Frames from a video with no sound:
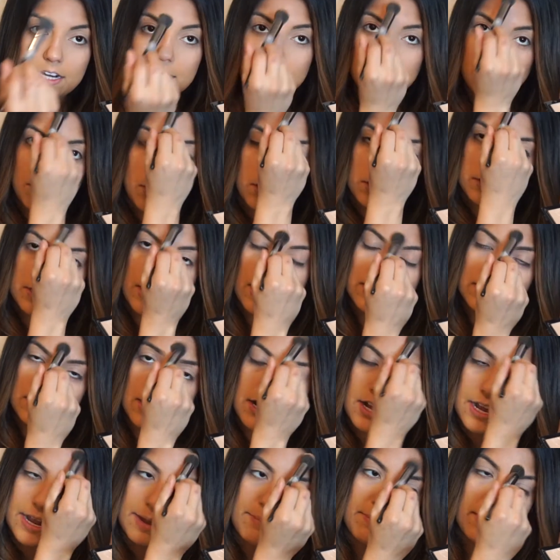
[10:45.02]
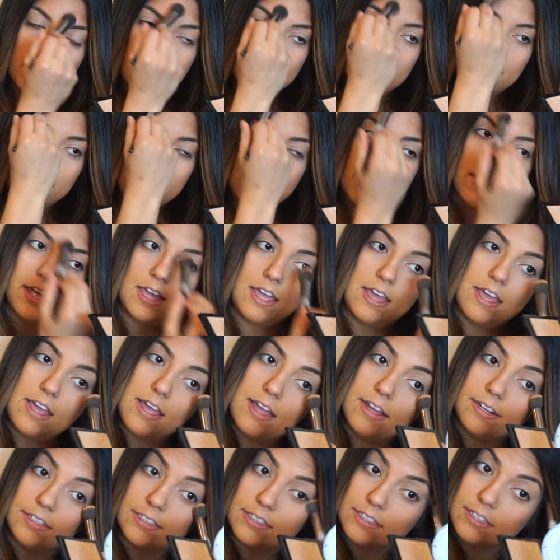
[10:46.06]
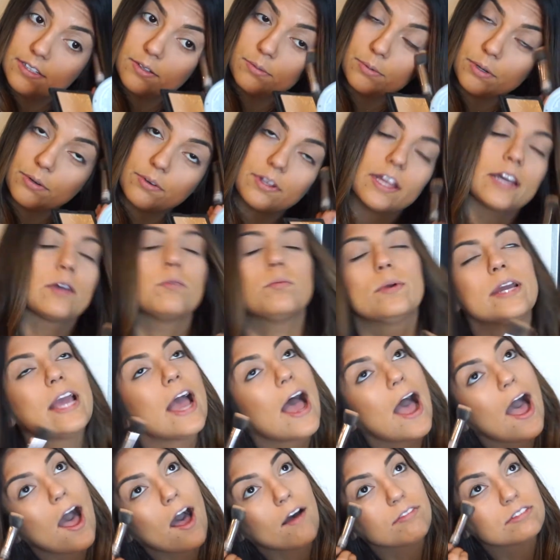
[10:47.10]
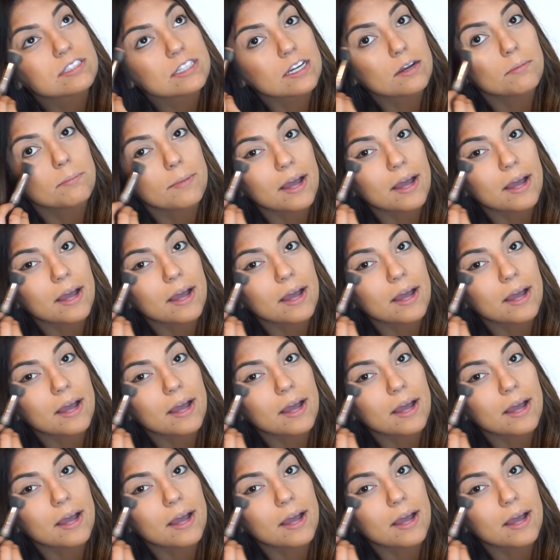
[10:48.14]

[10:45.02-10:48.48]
at the park that time, and we were like, we have to come